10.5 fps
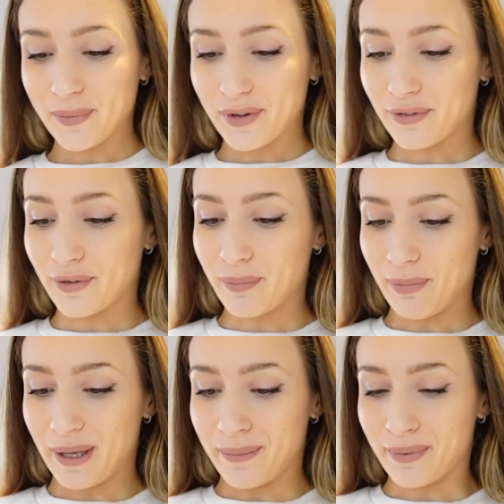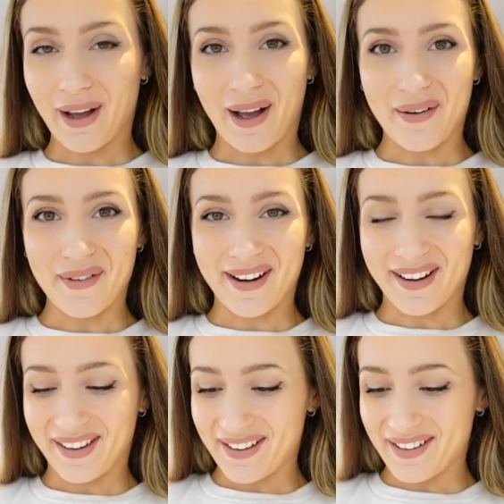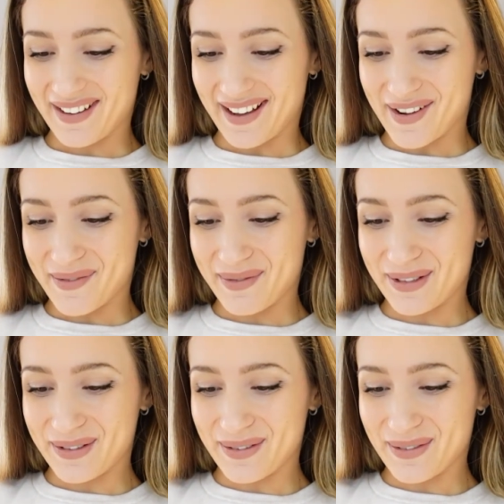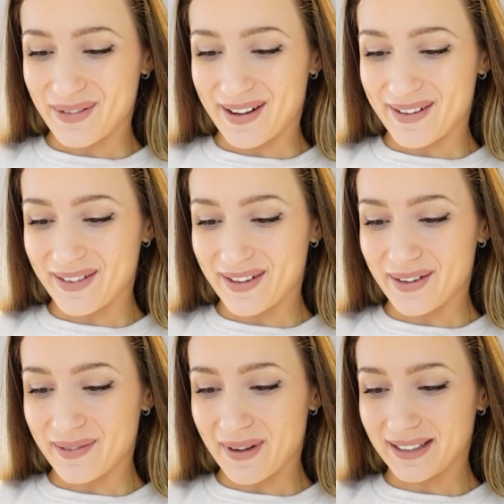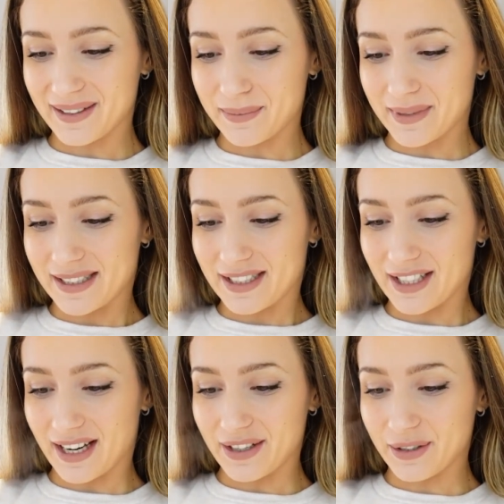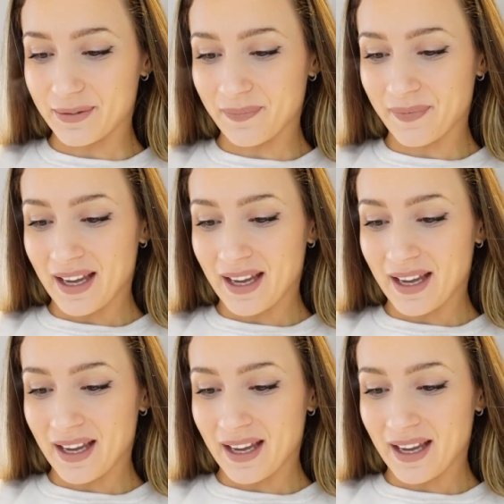beautiful people. How are you? I hope you're doing well. Welcome back to my channel.